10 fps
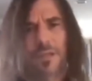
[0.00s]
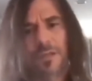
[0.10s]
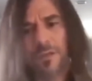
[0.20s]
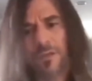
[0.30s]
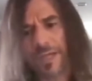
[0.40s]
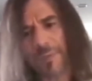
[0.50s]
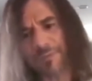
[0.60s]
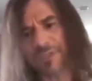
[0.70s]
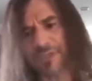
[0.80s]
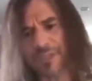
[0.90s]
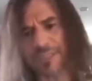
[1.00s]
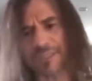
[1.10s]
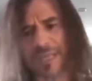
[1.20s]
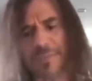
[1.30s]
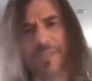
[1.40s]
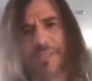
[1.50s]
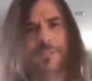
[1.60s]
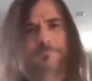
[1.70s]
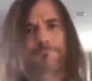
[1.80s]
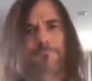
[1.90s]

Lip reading: Look at how precise that statement is.